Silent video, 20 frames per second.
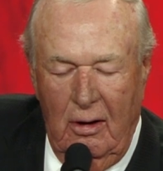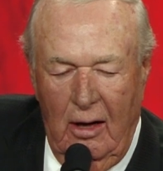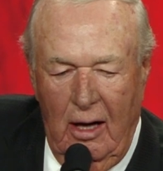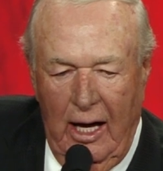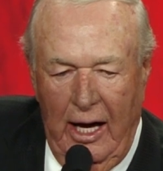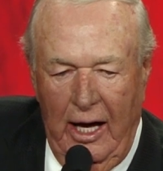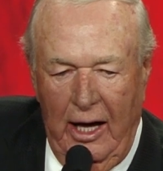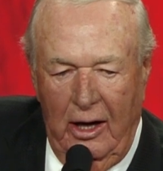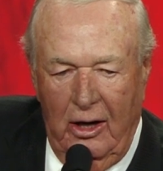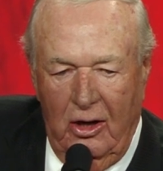
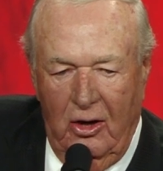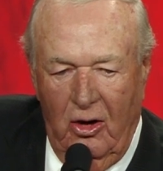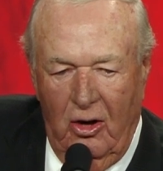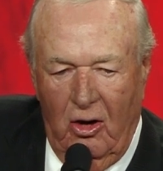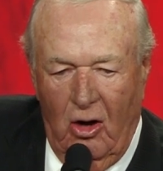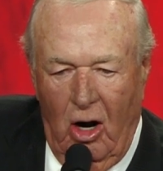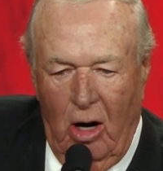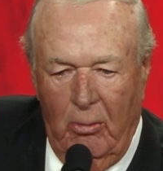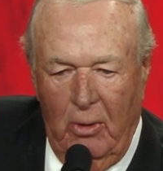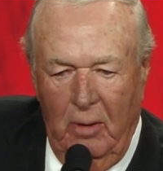
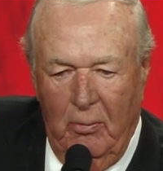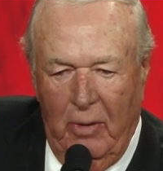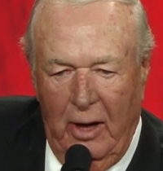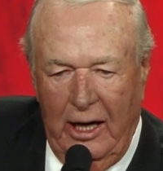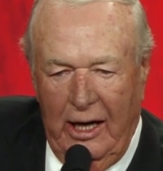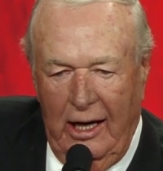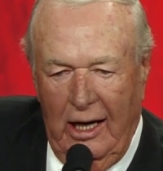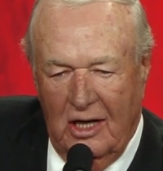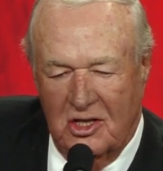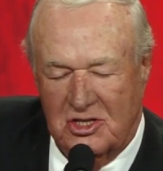
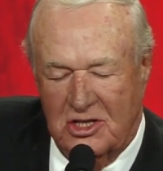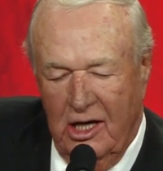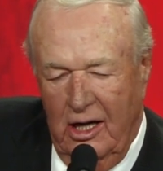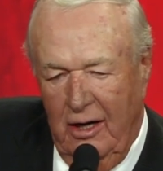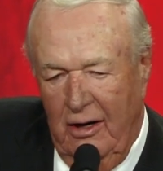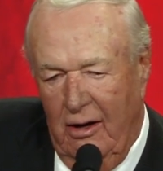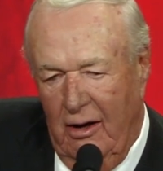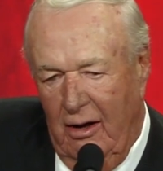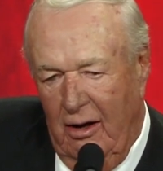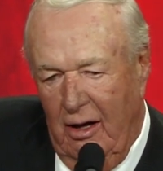I
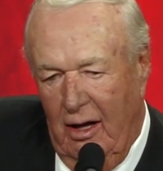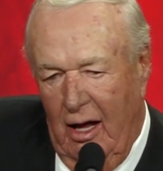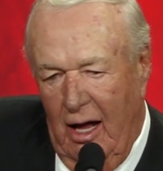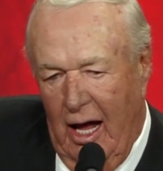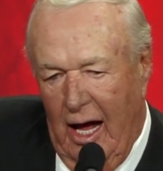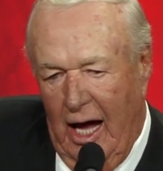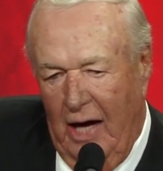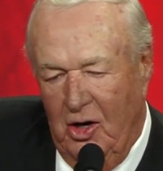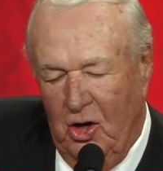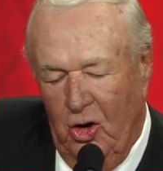said,
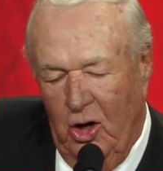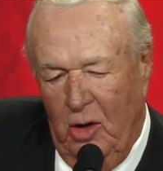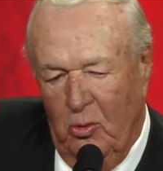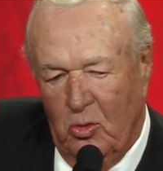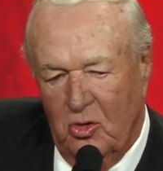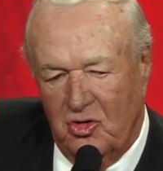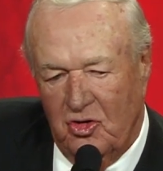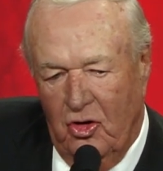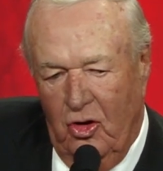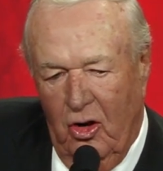I knew he
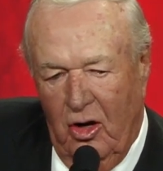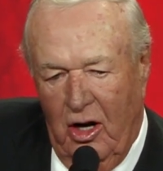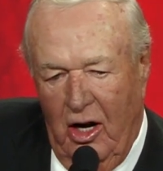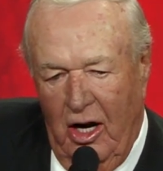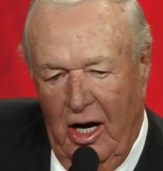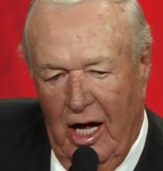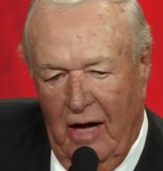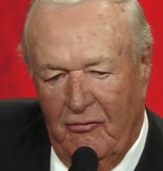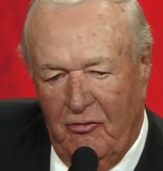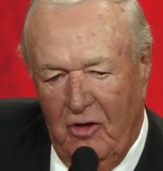was good
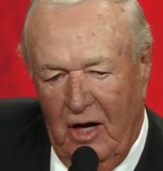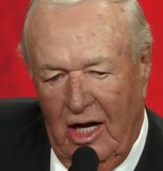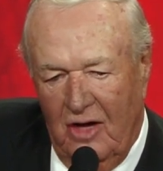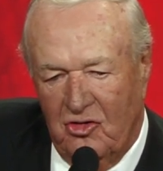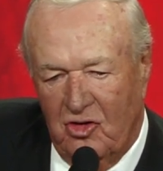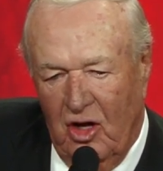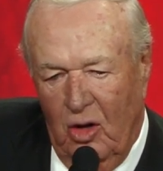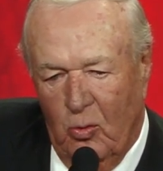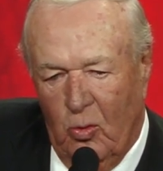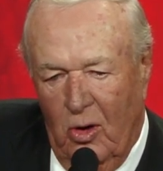enough, and I
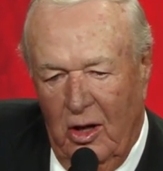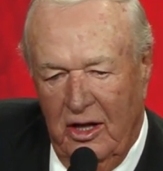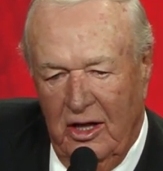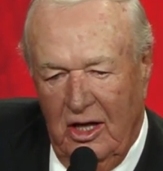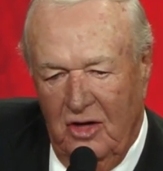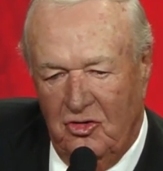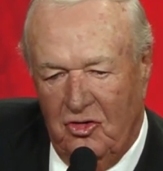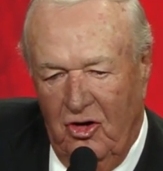said, one of these